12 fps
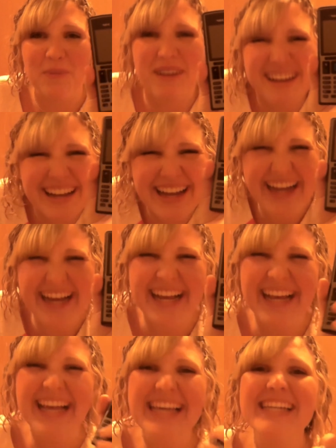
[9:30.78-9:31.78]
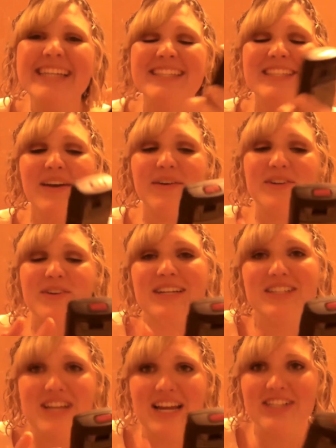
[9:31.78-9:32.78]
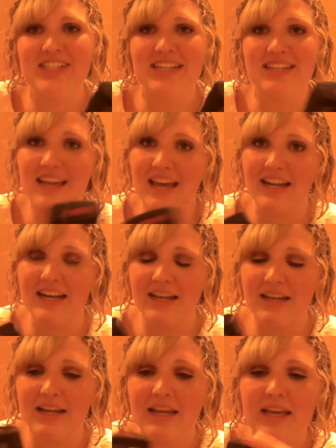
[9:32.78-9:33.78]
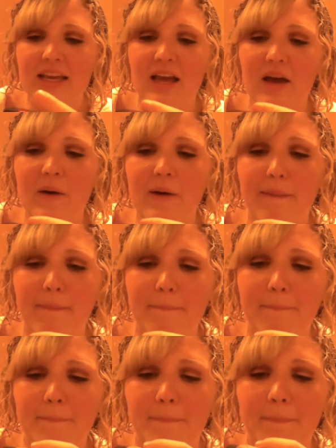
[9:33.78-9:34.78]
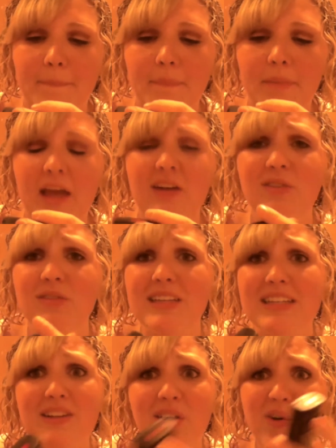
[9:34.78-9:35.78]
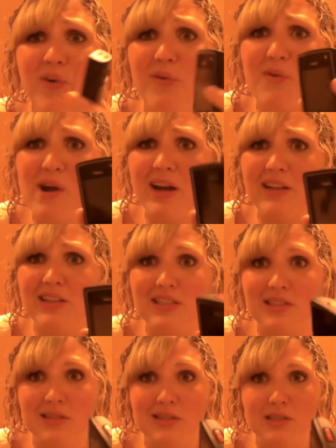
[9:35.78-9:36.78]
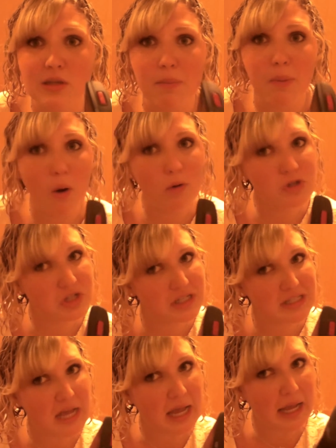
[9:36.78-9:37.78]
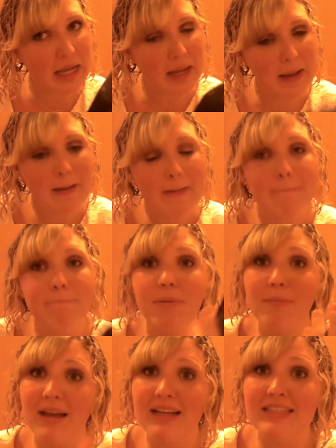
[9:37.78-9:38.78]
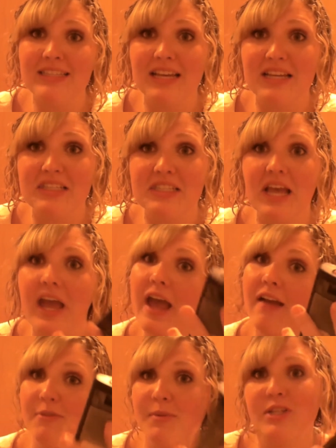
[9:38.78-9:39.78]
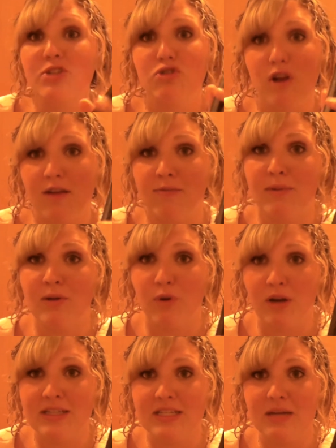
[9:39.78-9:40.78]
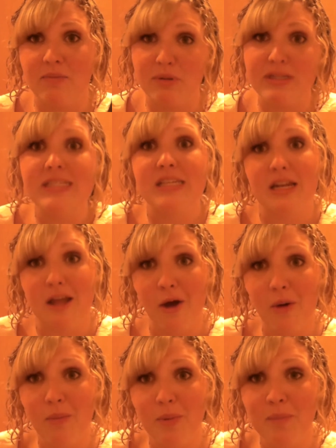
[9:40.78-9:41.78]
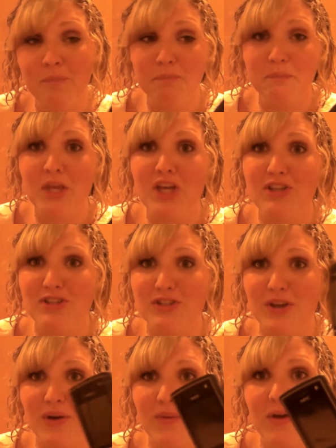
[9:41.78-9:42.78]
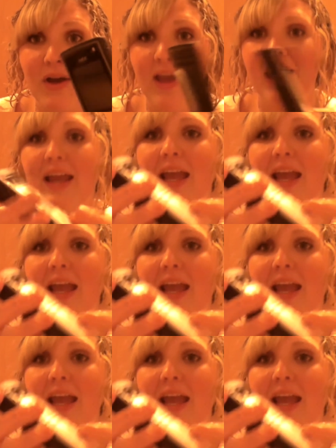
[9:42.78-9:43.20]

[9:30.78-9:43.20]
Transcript: so you can change it and edit it um, I don't really know what it's supposed to say, but mine says, Everybody's driving me crazy. Please send help. So, and I